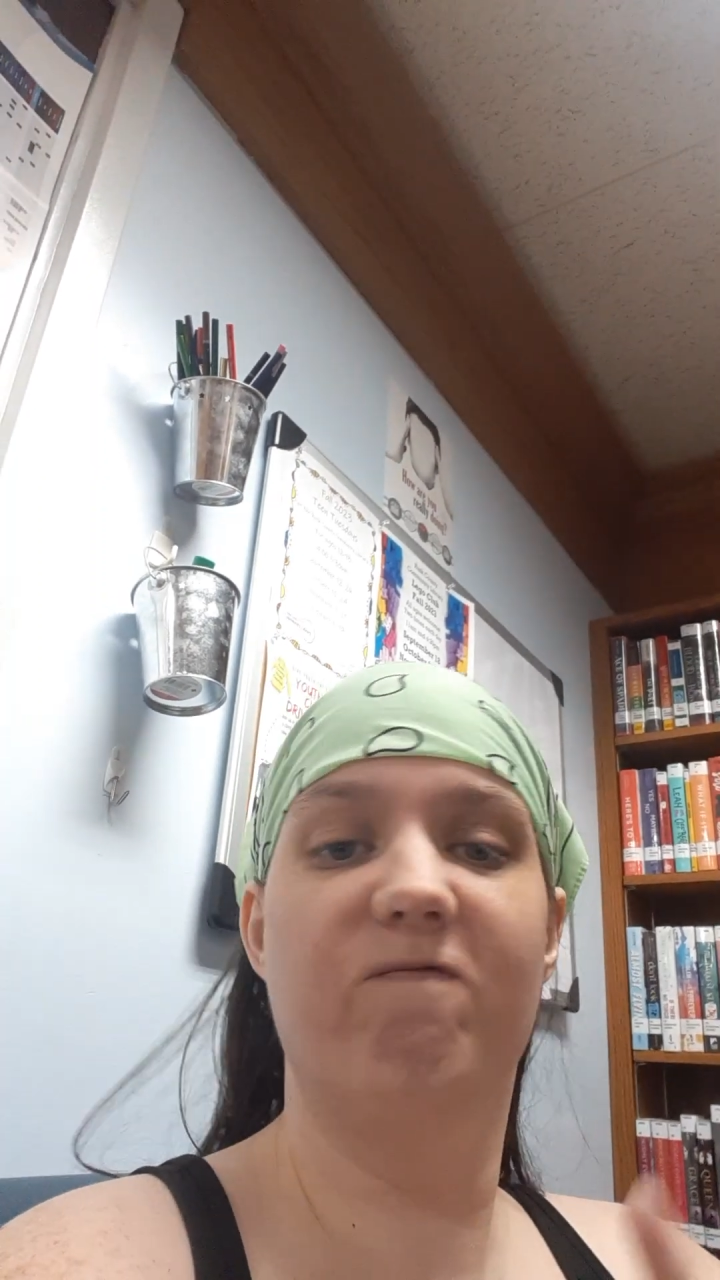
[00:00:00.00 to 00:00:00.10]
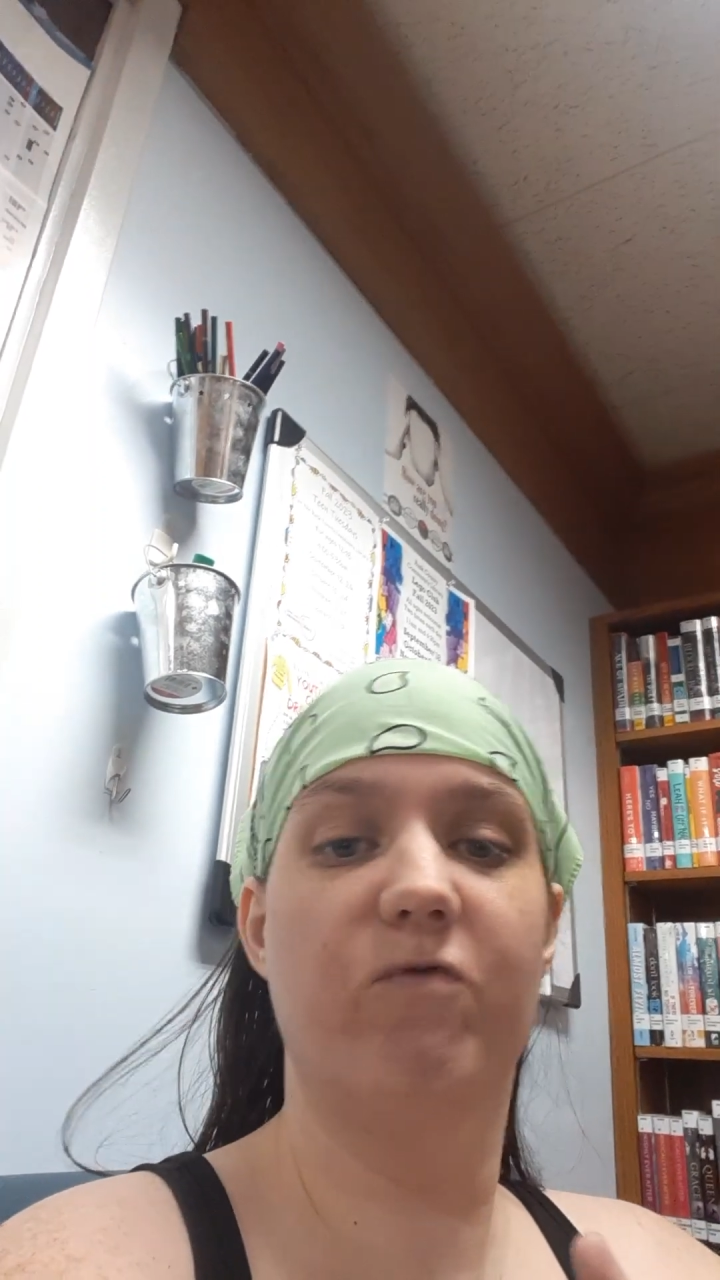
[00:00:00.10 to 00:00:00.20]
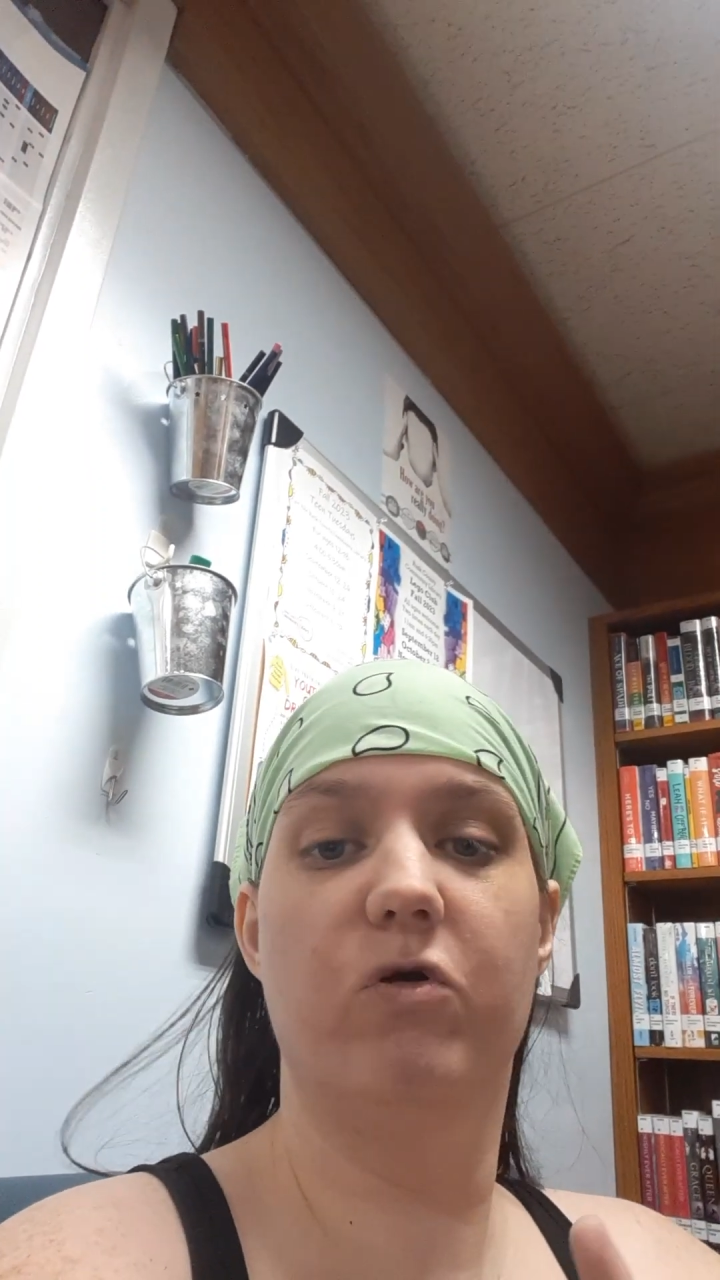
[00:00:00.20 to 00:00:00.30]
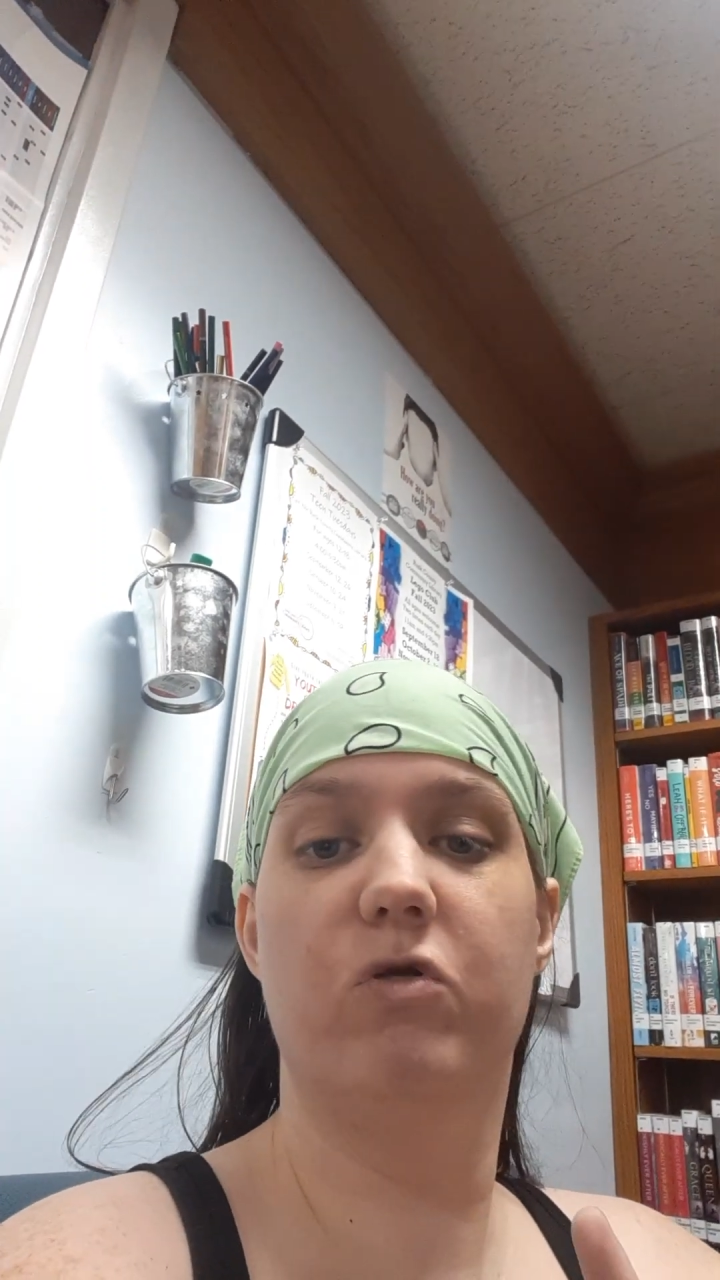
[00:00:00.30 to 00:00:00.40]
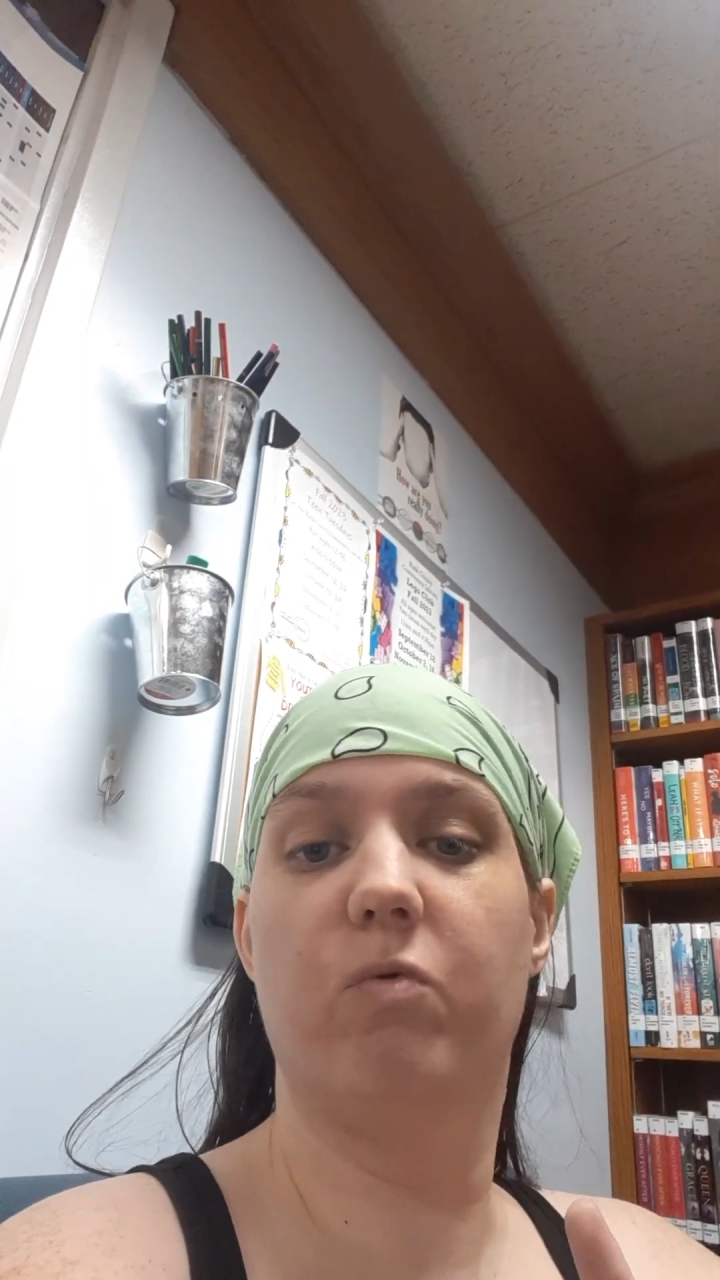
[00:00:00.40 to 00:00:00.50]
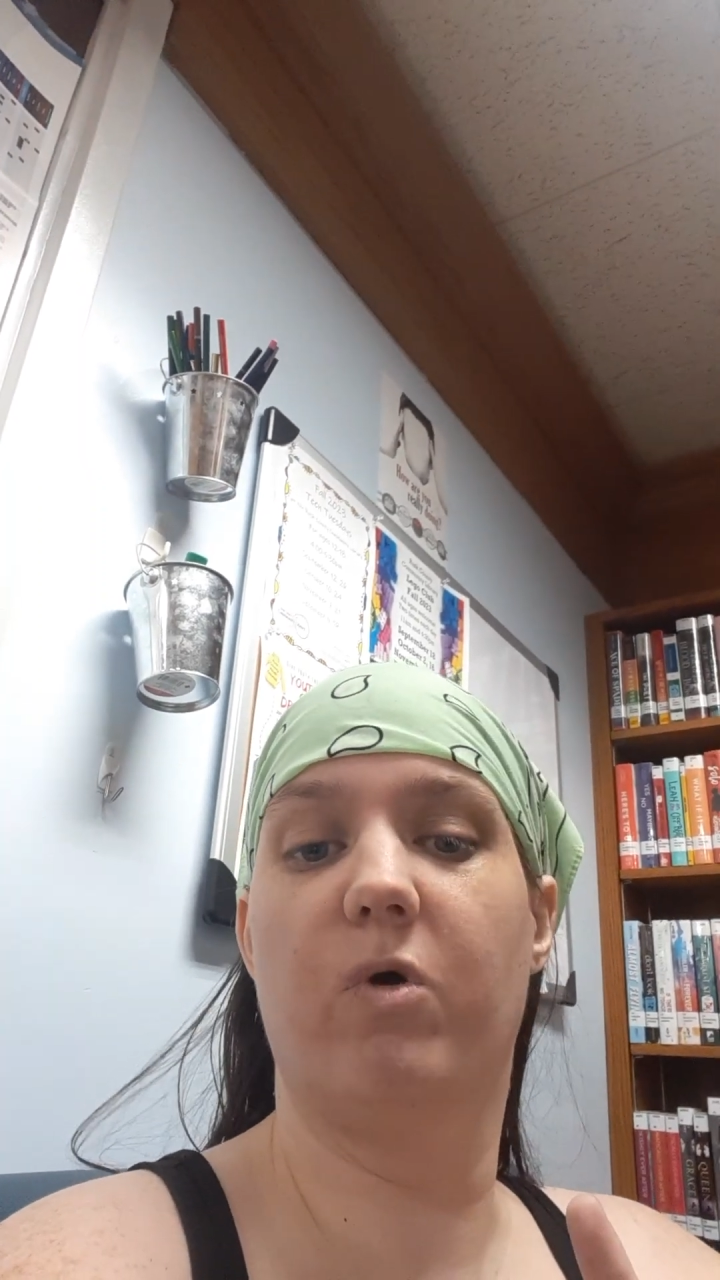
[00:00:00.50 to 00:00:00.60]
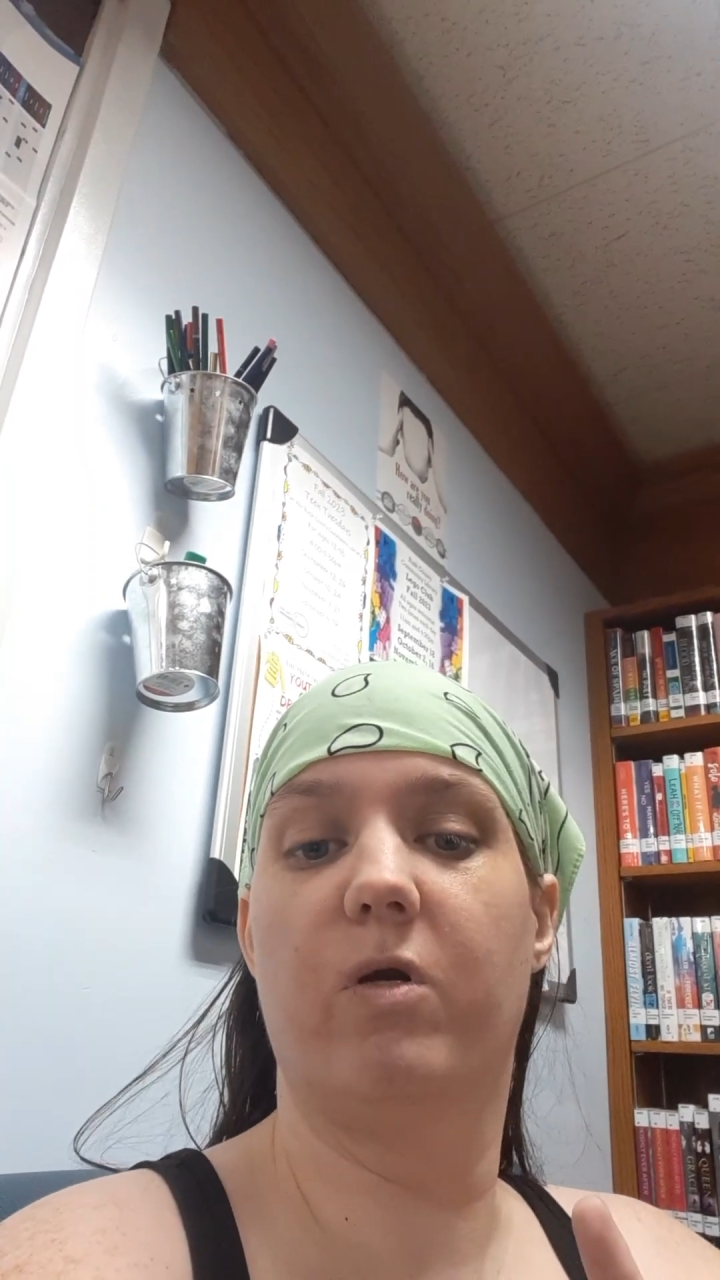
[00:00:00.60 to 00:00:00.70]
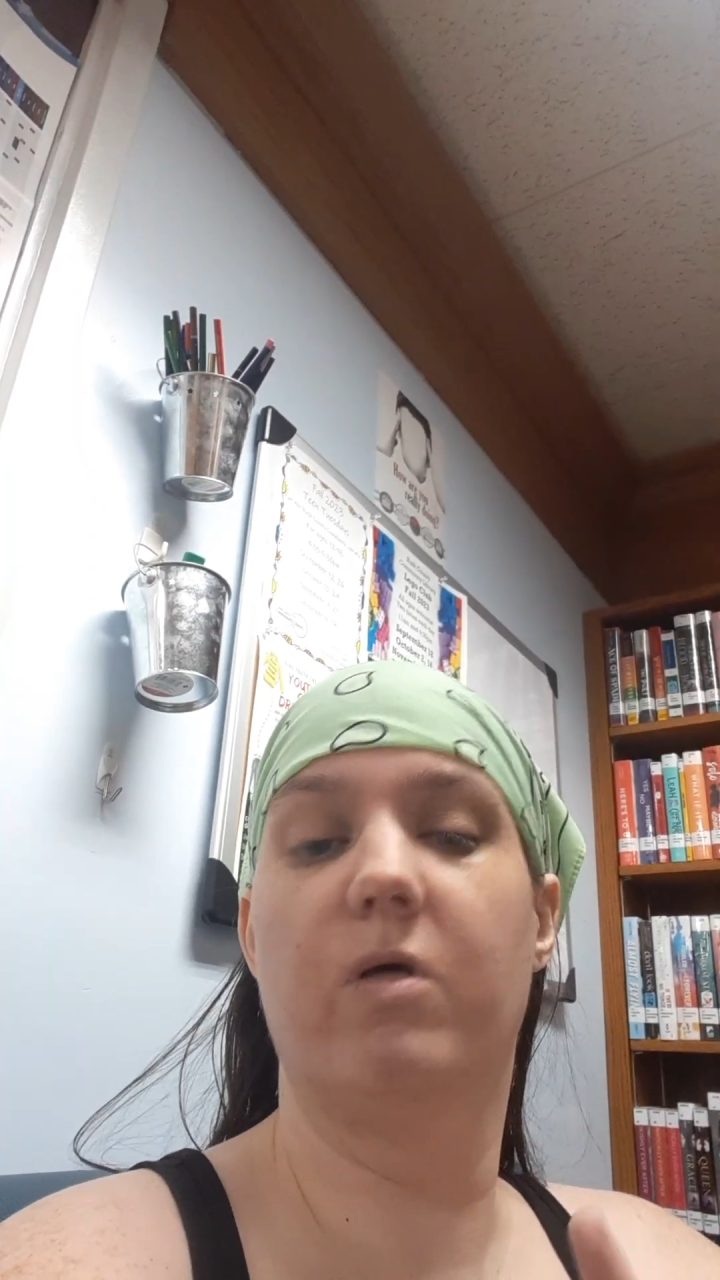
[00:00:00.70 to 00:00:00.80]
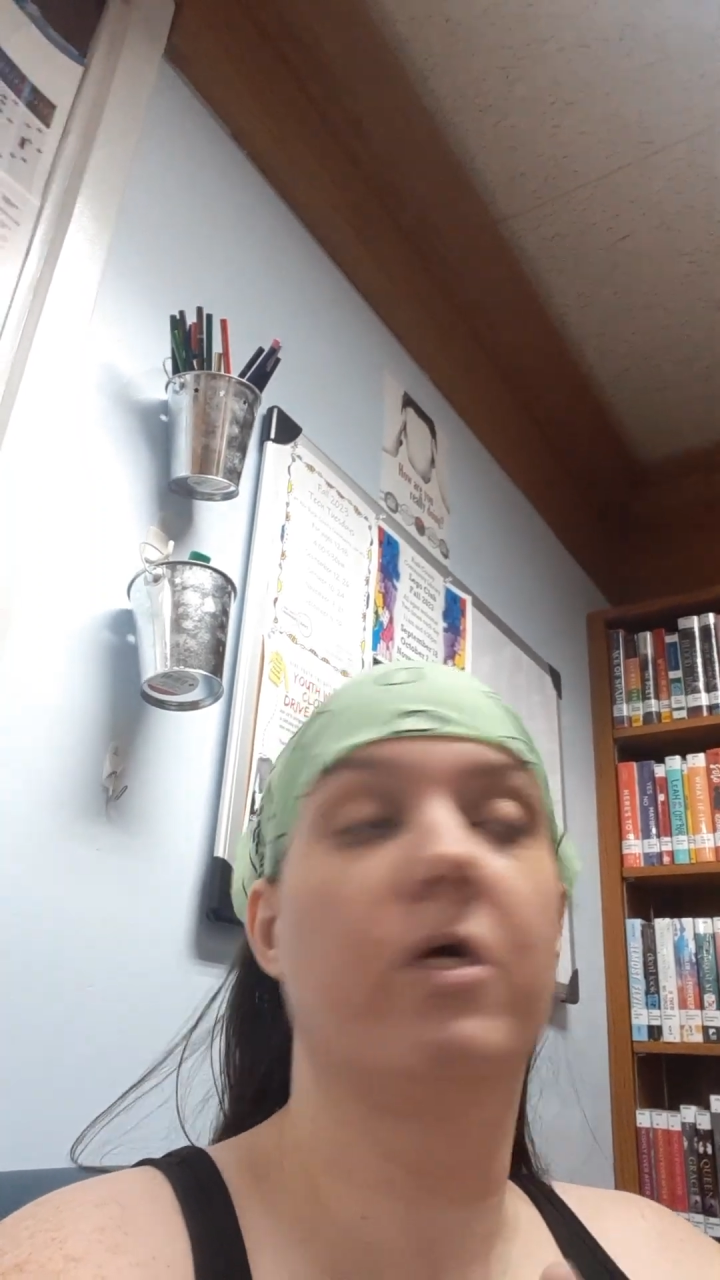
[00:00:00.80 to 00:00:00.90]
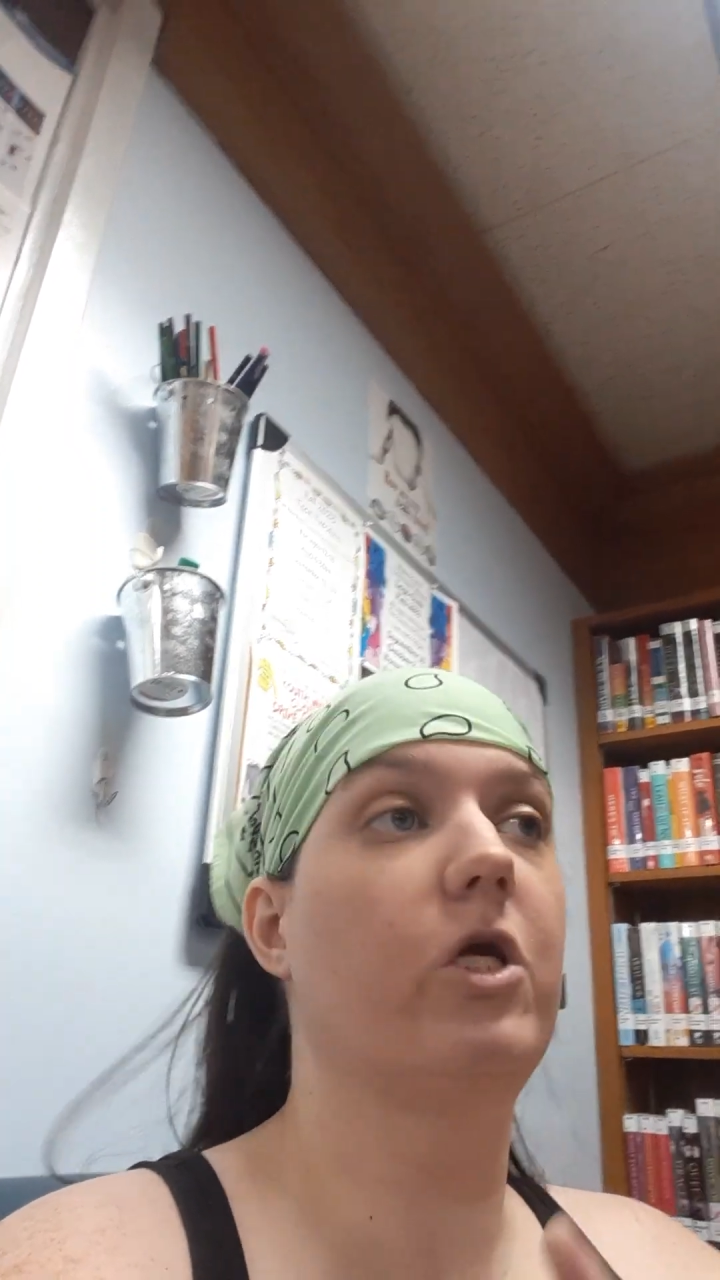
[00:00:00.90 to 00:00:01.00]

first one.